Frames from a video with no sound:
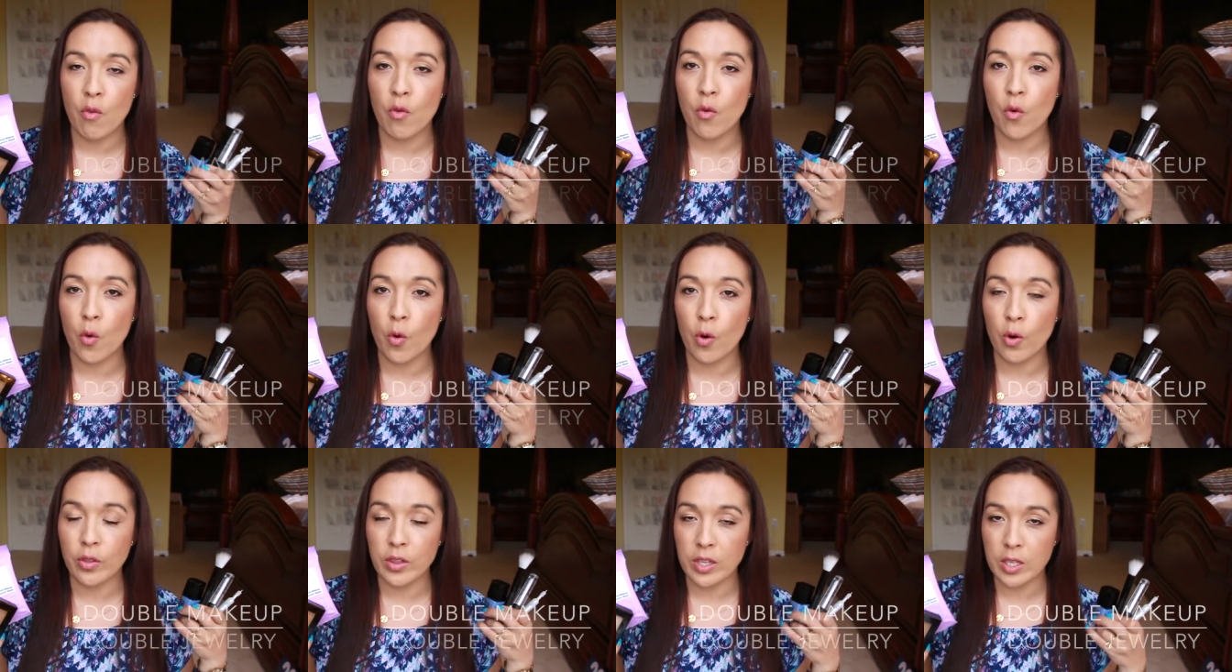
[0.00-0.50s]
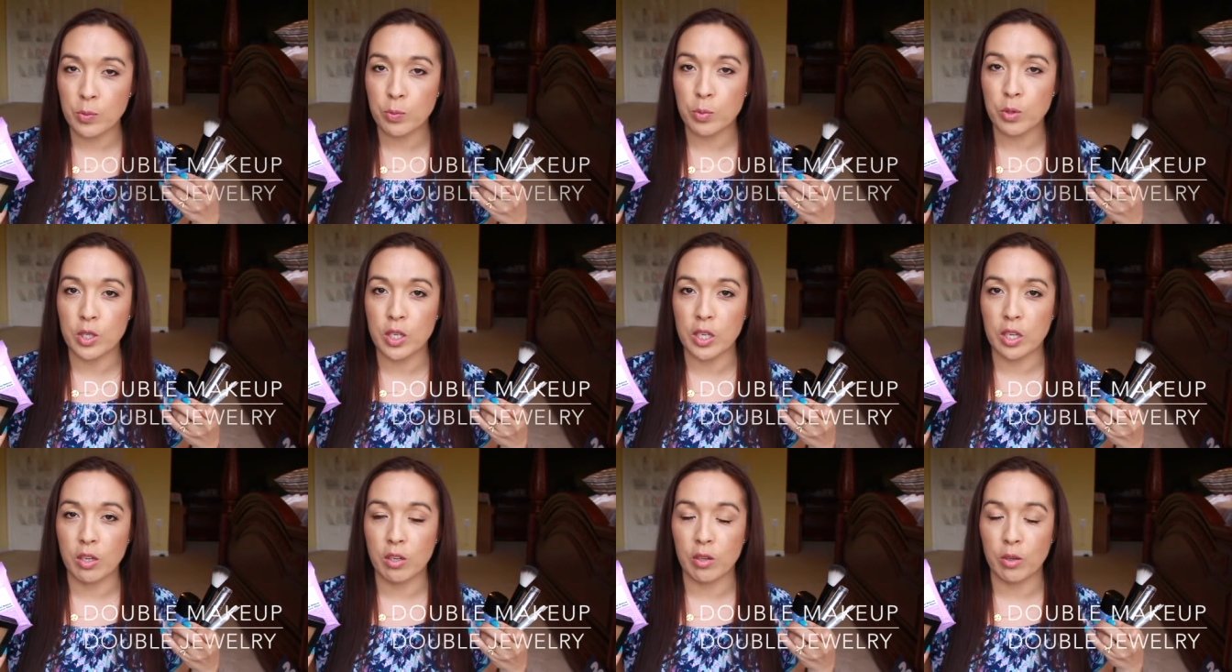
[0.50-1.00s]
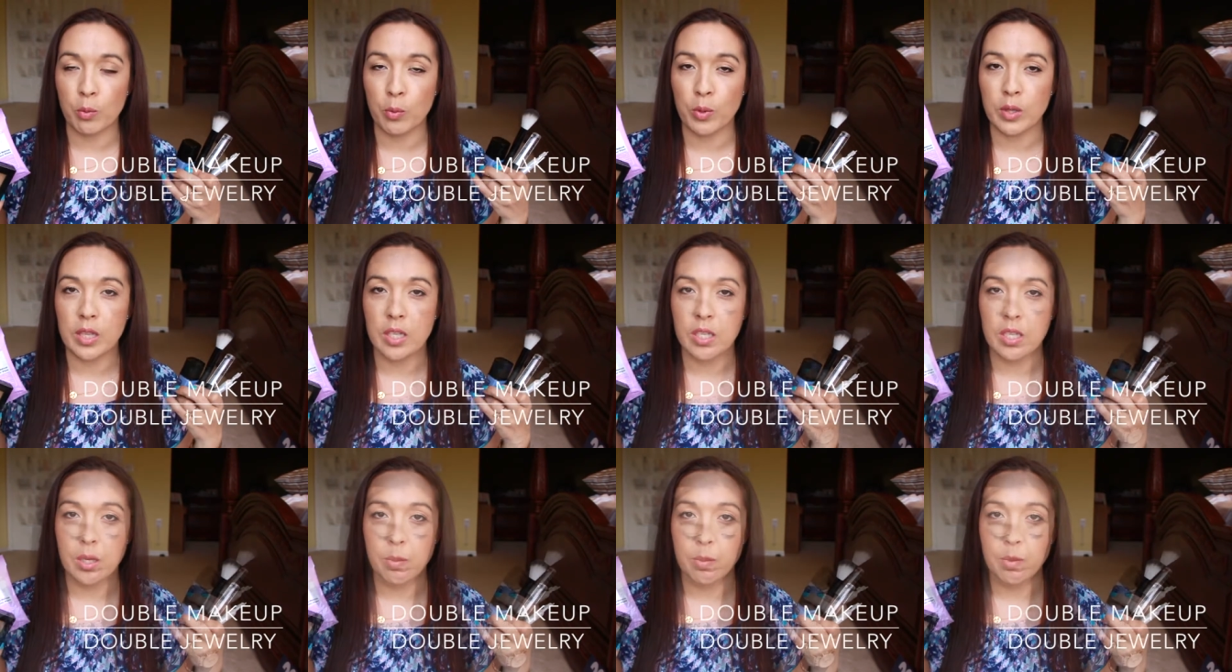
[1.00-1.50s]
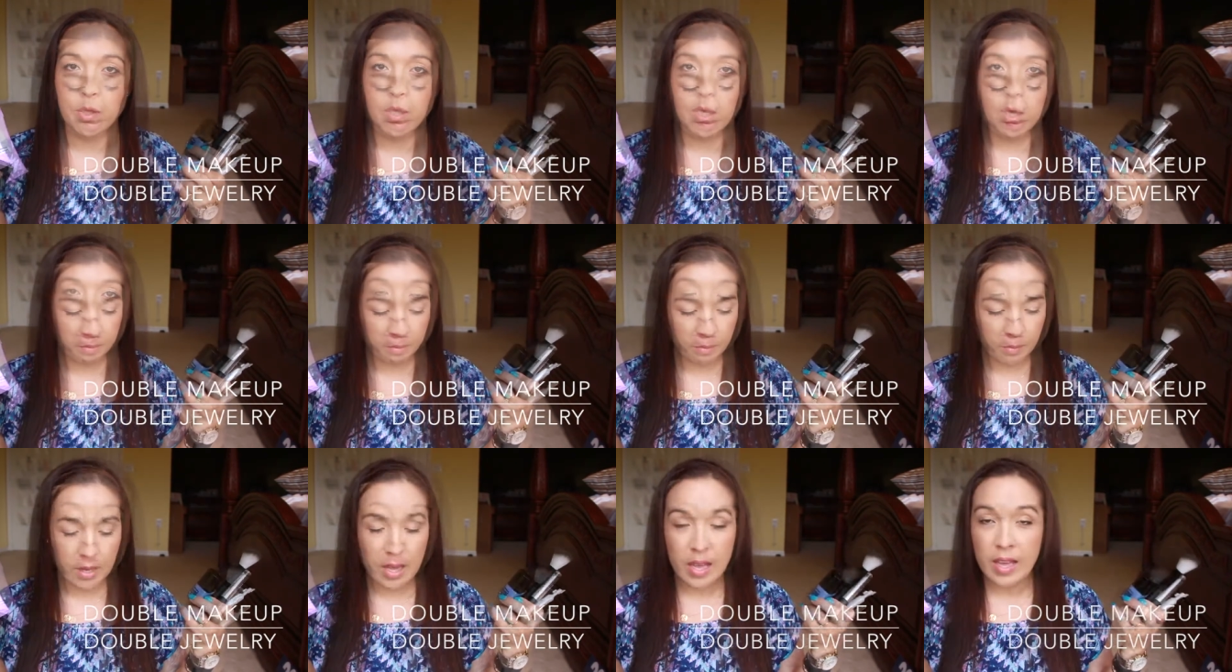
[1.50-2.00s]
for this particular with the double
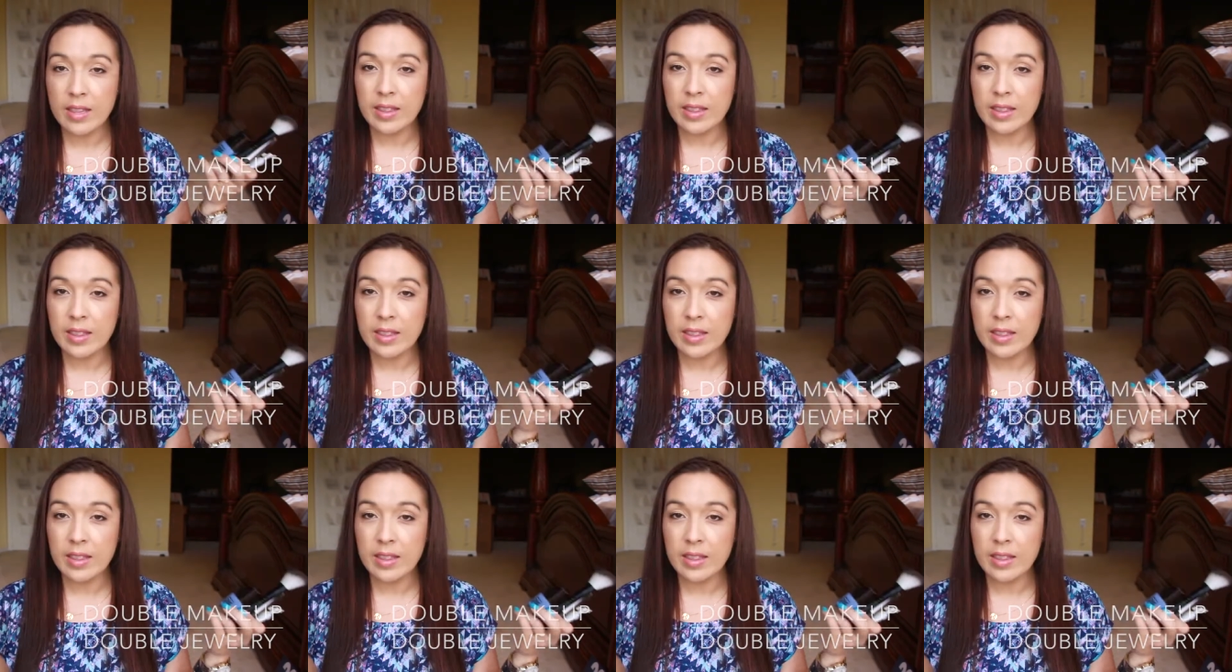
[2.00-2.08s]
double.